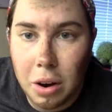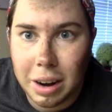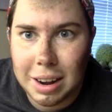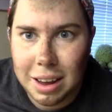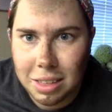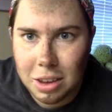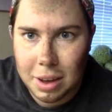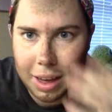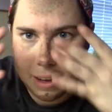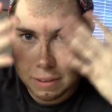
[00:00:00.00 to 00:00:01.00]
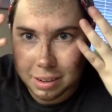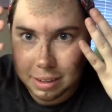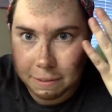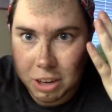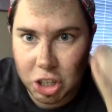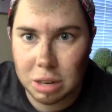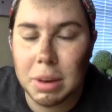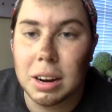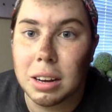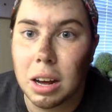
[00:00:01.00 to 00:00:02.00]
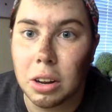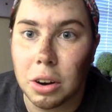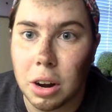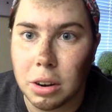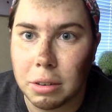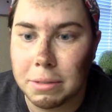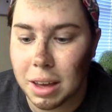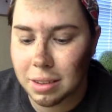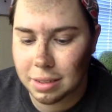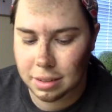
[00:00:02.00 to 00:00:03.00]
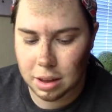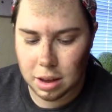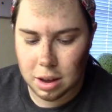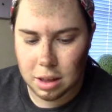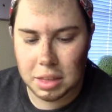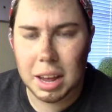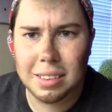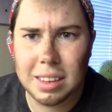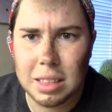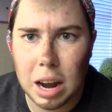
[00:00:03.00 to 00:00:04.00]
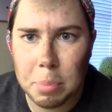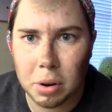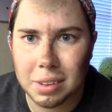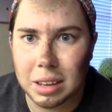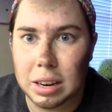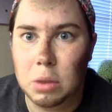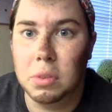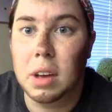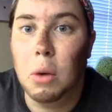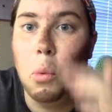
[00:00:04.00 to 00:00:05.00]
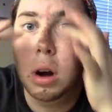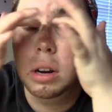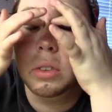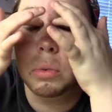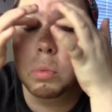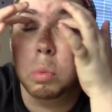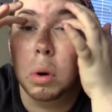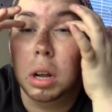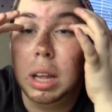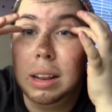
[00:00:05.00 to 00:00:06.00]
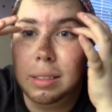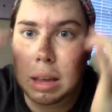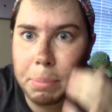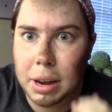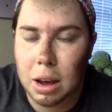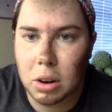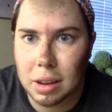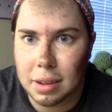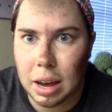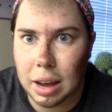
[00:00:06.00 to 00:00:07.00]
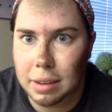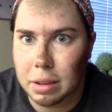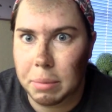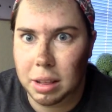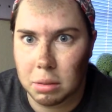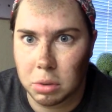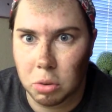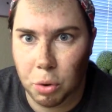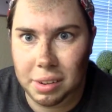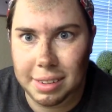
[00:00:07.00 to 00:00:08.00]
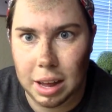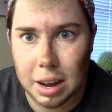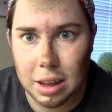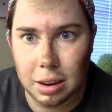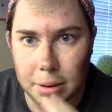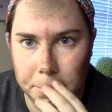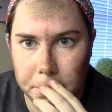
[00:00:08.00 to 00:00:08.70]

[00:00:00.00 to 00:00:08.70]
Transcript: now that you have a sufficient amount of color on your face, the next thing that I personally did was I wanted to really deepen out his eyes and make them a little more set in,